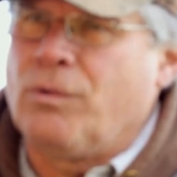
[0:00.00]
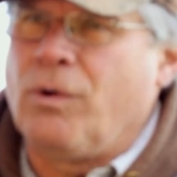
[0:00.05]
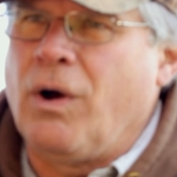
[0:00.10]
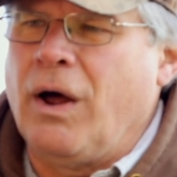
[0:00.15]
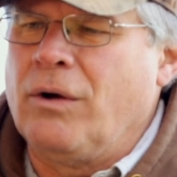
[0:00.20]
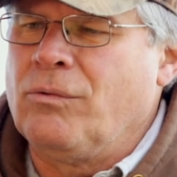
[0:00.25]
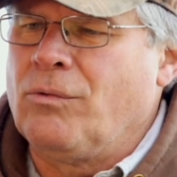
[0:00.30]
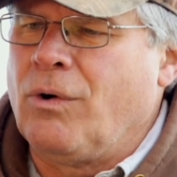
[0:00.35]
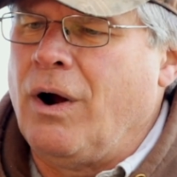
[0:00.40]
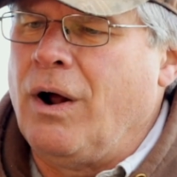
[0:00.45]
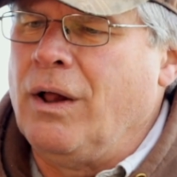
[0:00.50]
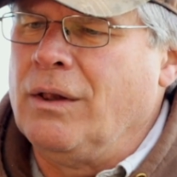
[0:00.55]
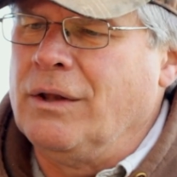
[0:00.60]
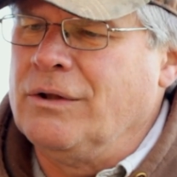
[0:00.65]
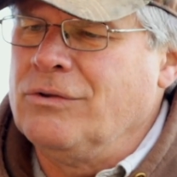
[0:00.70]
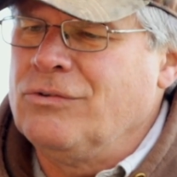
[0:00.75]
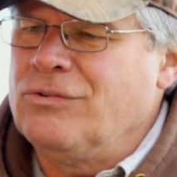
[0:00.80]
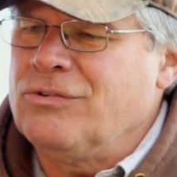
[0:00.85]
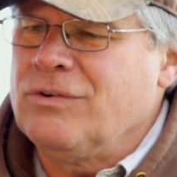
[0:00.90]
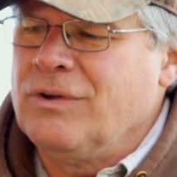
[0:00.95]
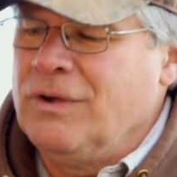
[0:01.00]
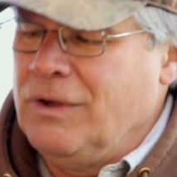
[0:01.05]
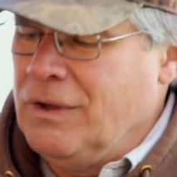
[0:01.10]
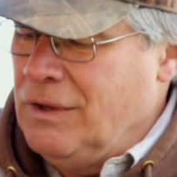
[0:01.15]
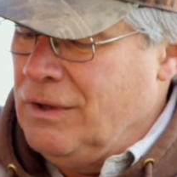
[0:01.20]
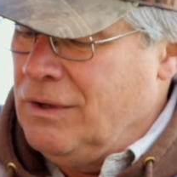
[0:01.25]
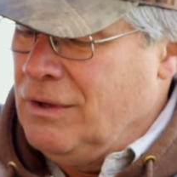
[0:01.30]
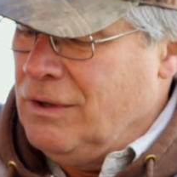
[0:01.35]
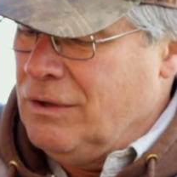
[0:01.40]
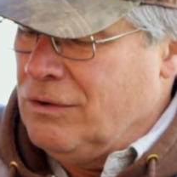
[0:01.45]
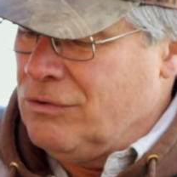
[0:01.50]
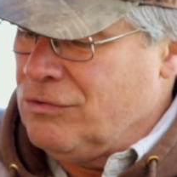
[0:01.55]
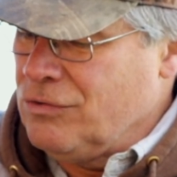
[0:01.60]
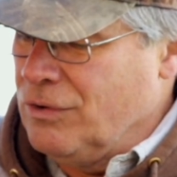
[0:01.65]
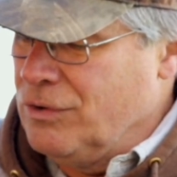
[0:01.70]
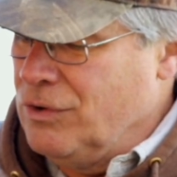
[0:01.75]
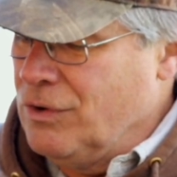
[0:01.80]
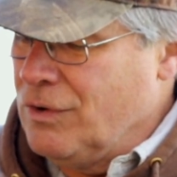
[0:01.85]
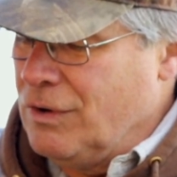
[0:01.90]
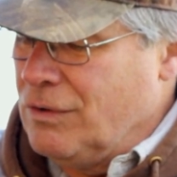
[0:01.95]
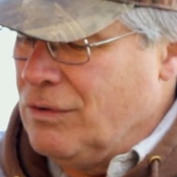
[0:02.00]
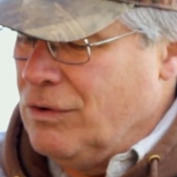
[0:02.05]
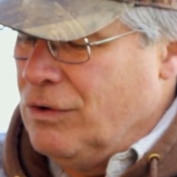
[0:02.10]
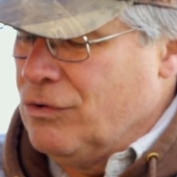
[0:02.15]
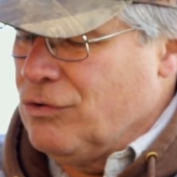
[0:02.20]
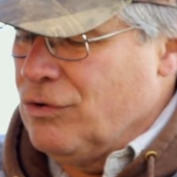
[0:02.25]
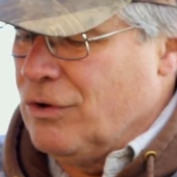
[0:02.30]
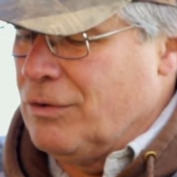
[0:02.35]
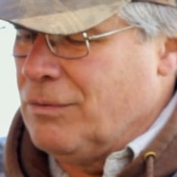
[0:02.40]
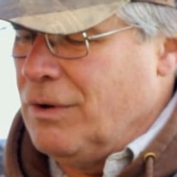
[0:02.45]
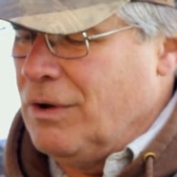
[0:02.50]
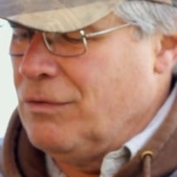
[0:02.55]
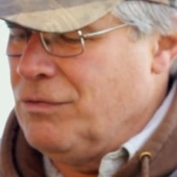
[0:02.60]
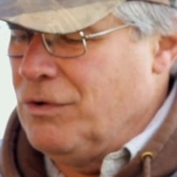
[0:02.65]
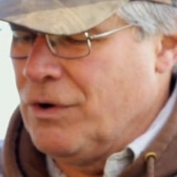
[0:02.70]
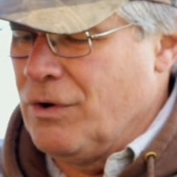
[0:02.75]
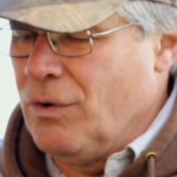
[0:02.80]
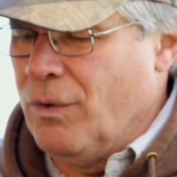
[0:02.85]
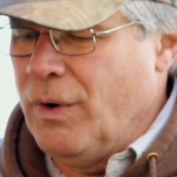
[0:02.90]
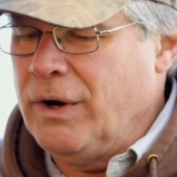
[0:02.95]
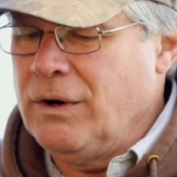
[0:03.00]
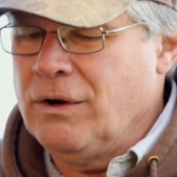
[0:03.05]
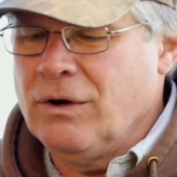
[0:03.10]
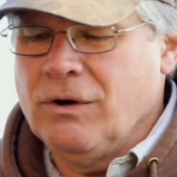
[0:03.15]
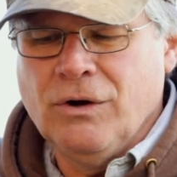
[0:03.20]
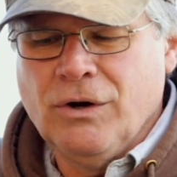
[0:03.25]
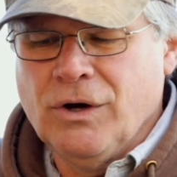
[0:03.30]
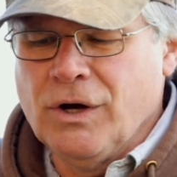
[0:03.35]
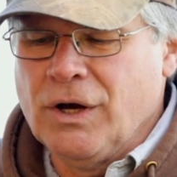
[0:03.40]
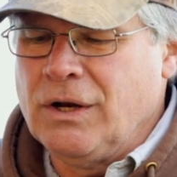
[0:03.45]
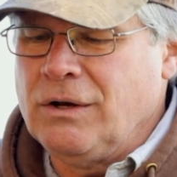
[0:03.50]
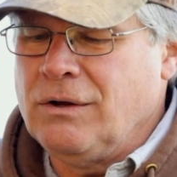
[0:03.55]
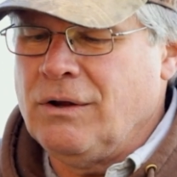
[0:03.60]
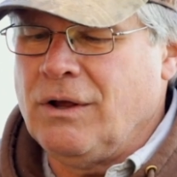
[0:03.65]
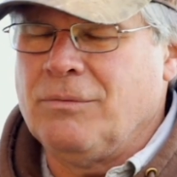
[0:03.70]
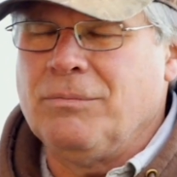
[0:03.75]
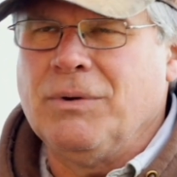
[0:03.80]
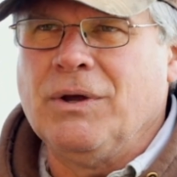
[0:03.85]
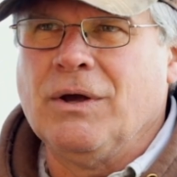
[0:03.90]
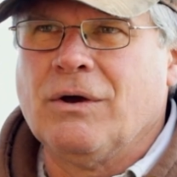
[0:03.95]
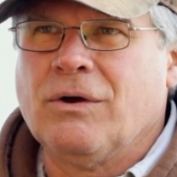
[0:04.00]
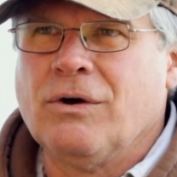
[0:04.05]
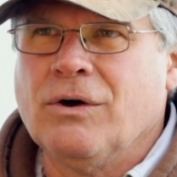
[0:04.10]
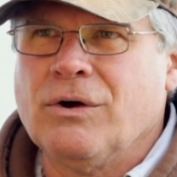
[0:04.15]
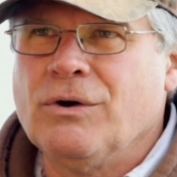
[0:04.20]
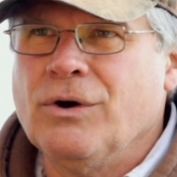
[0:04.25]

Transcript: Ron Rollins. So you should, if you're going to hood and be a good